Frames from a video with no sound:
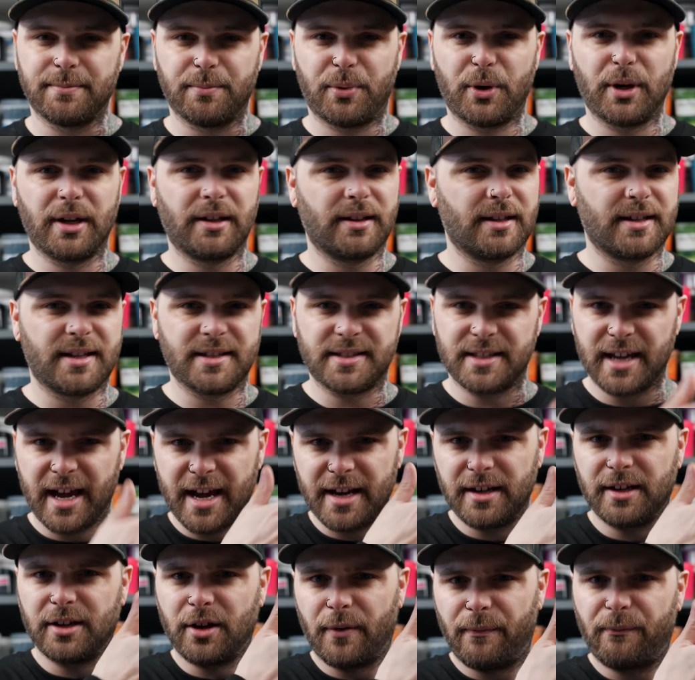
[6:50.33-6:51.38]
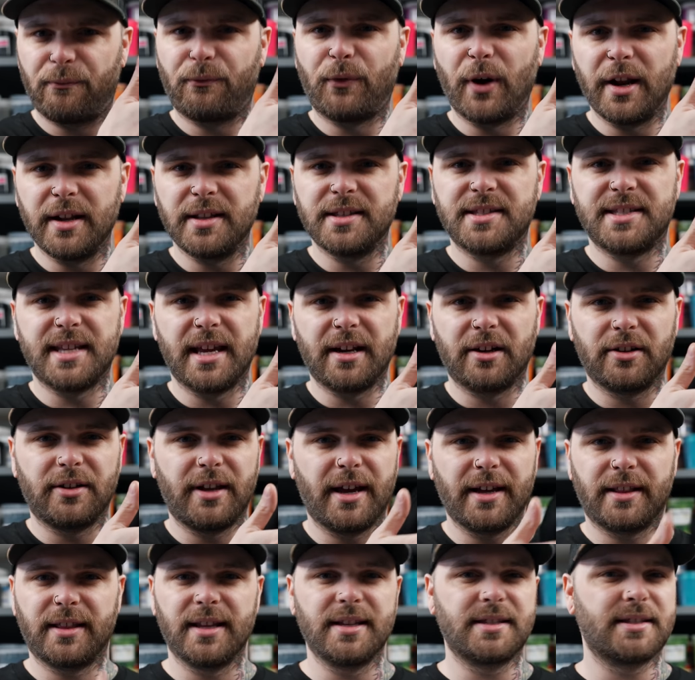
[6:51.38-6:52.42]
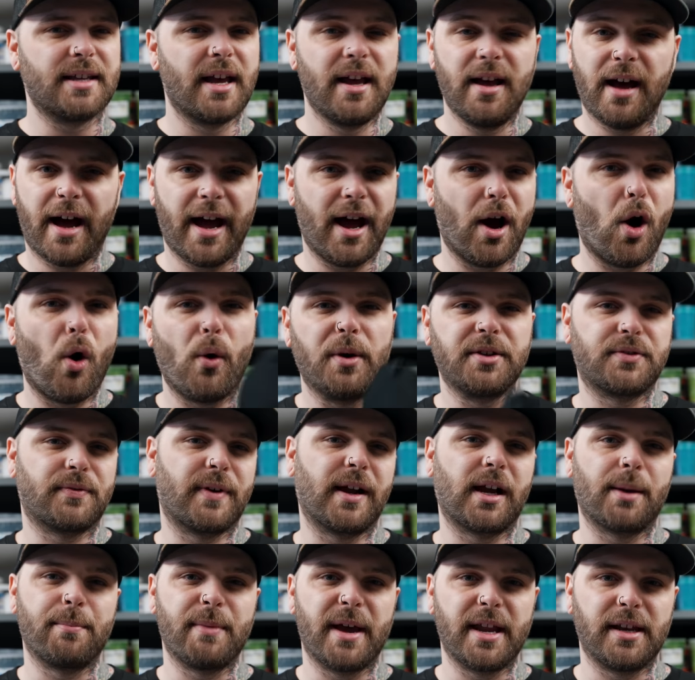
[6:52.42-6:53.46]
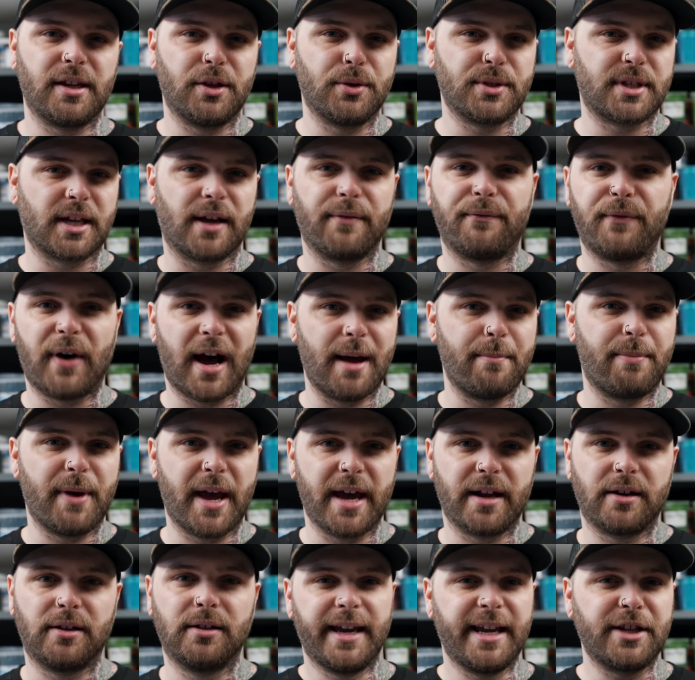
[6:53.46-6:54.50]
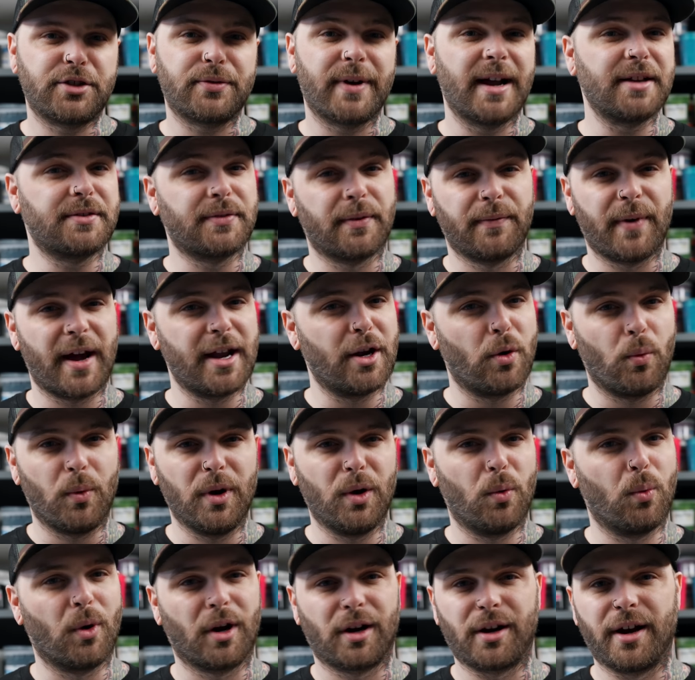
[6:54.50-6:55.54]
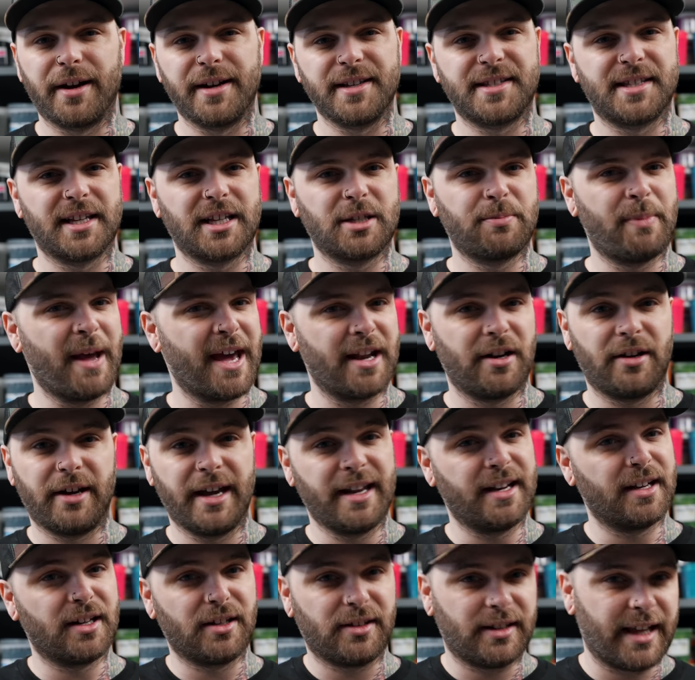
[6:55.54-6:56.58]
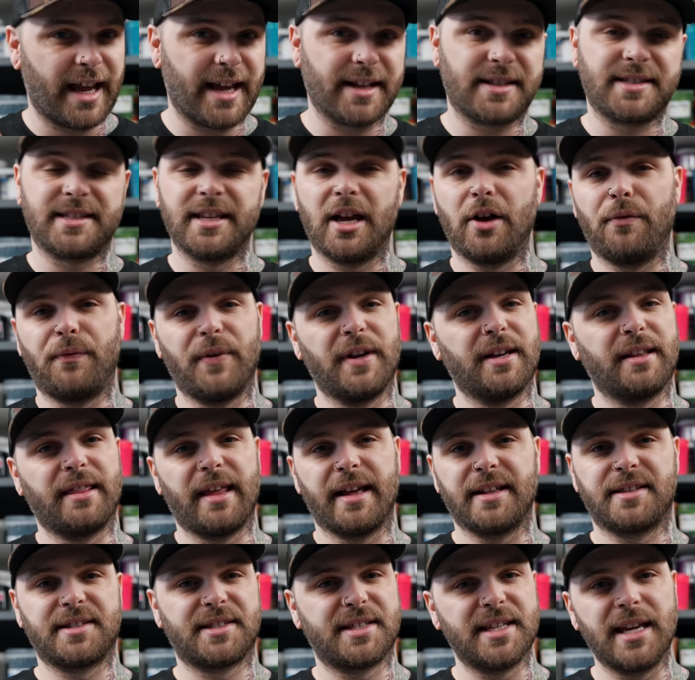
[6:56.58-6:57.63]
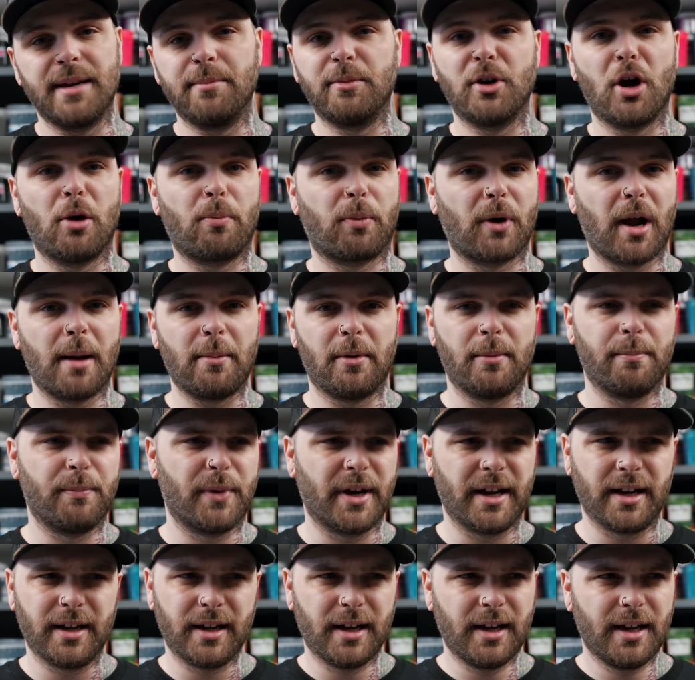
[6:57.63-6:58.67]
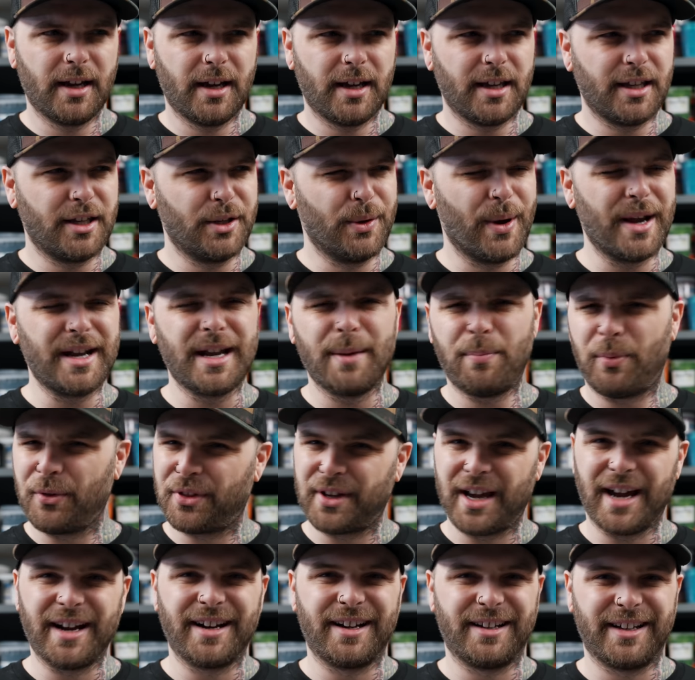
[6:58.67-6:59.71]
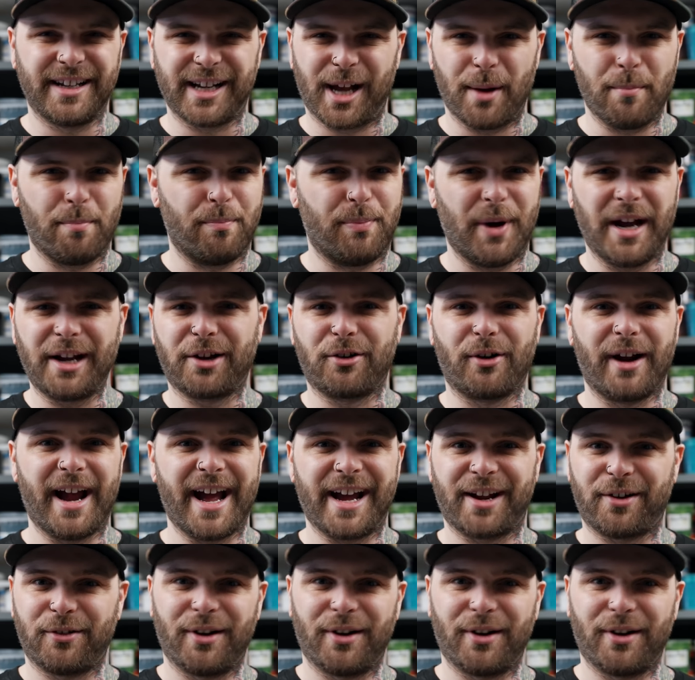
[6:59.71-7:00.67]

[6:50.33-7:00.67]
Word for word: and putting the design, you know, front and center like this, I always recommend using a five panel. Heat transfer vinyl will work on a six panel and it'll lay itself into that seam no problem, but you end up with kind of like a butt crack